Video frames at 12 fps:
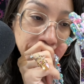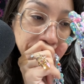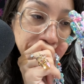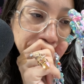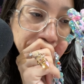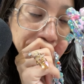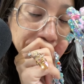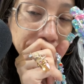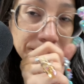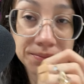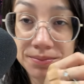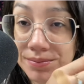you
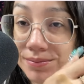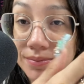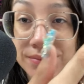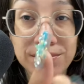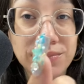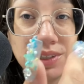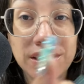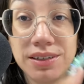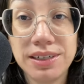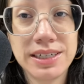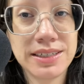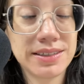
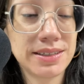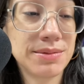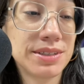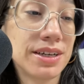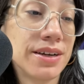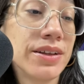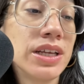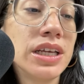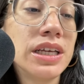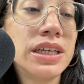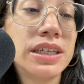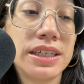guys, I'm sorry.
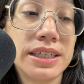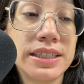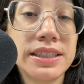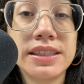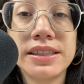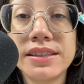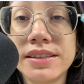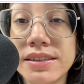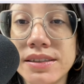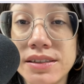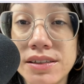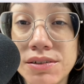And then
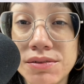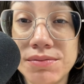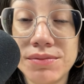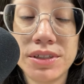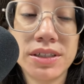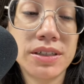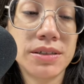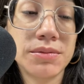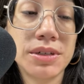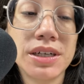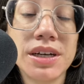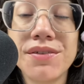this is a note,
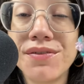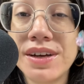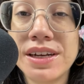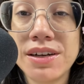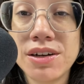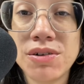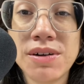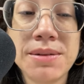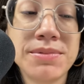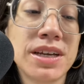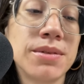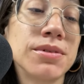um, a confetti no
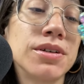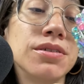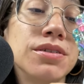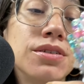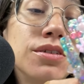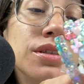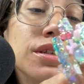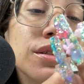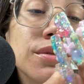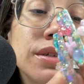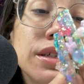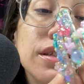wipe top coat too.
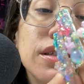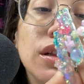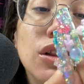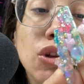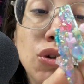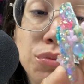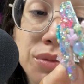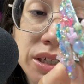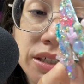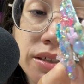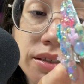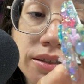This one is
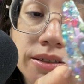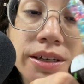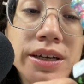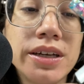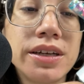luminous.